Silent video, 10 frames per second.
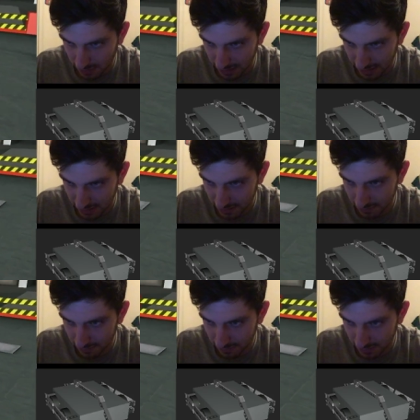Got
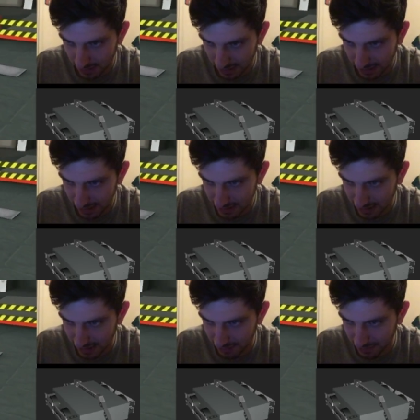him. I can't
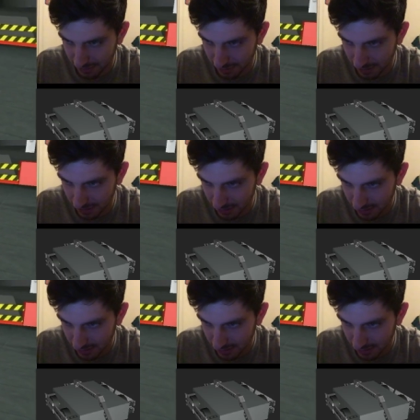take him anywhere.